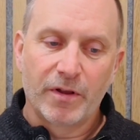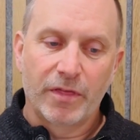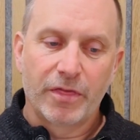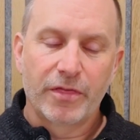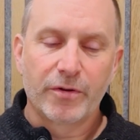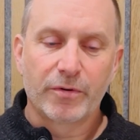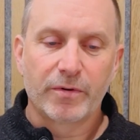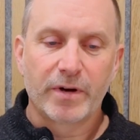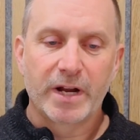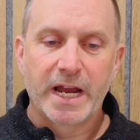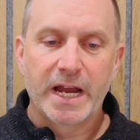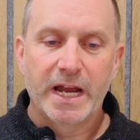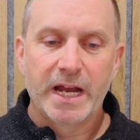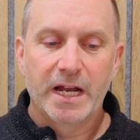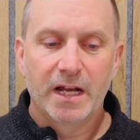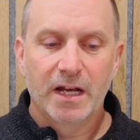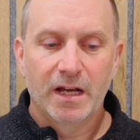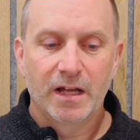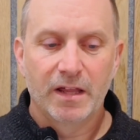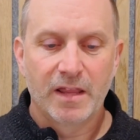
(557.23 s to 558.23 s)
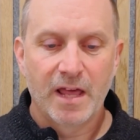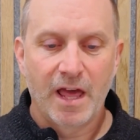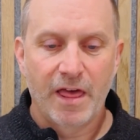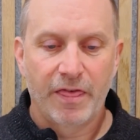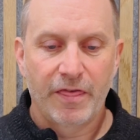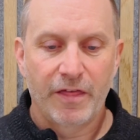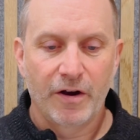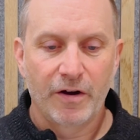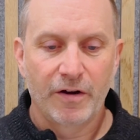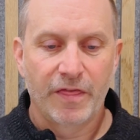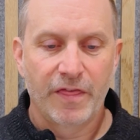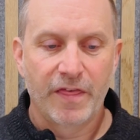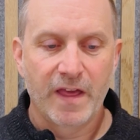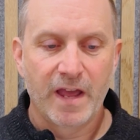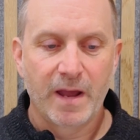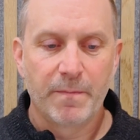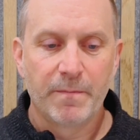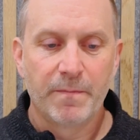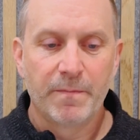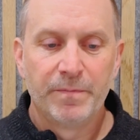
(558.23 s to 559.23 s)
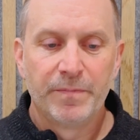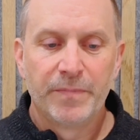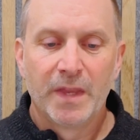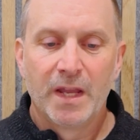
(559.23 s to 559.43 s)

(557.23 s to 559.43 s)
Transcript: three, that third theme.